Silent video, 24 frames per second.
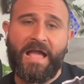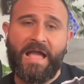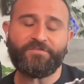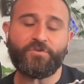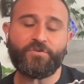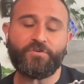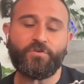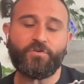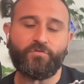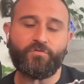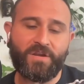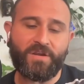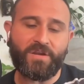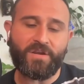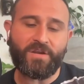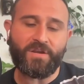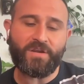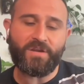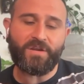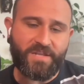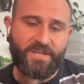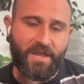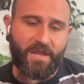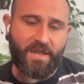after the reign of
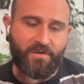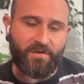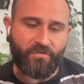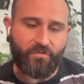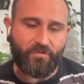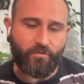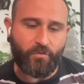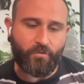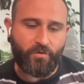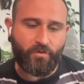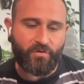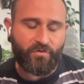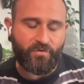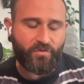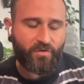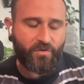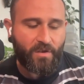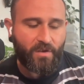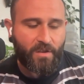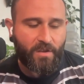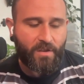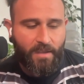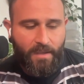the dinosaurs